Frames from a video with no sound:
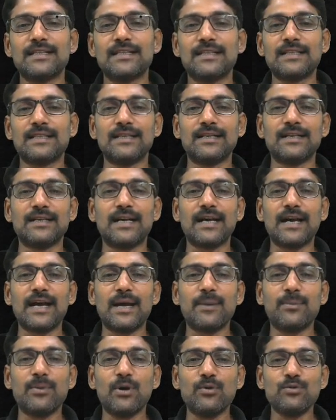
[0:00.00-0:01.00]
the
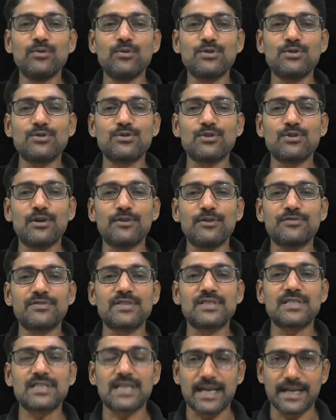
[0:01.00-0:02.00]
amount of
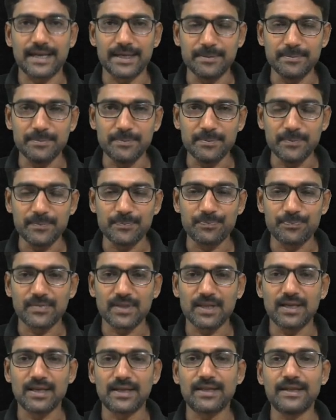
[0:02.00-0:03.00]
time
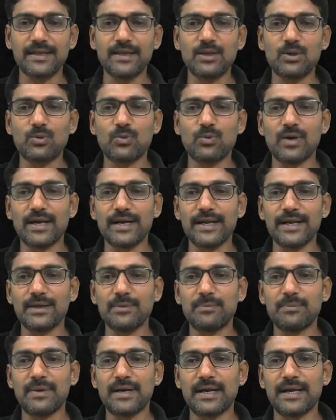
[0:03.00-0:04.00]

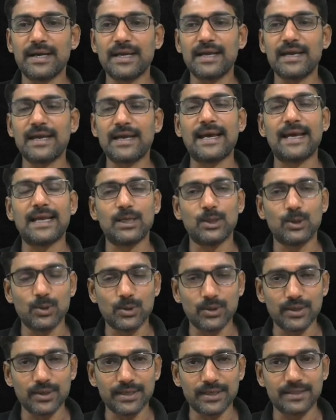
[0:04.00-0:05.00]
required by
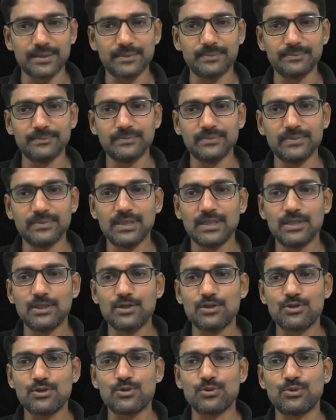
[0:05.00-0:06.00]
algorithm
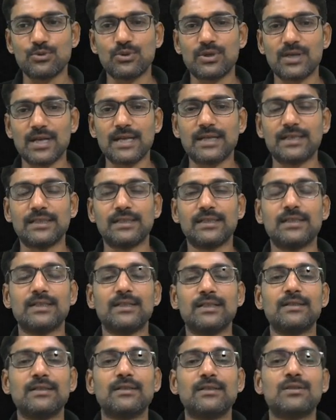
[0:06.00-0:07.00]
to run
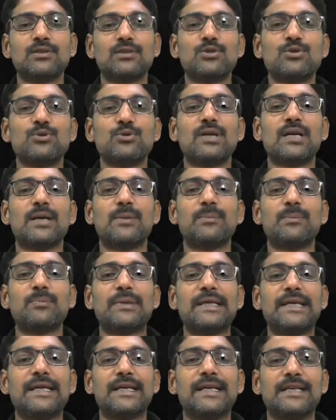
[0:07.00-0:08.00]
to
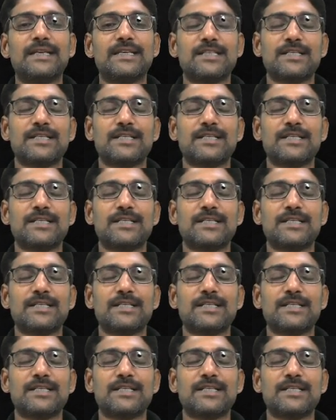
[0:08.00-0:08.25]
complete.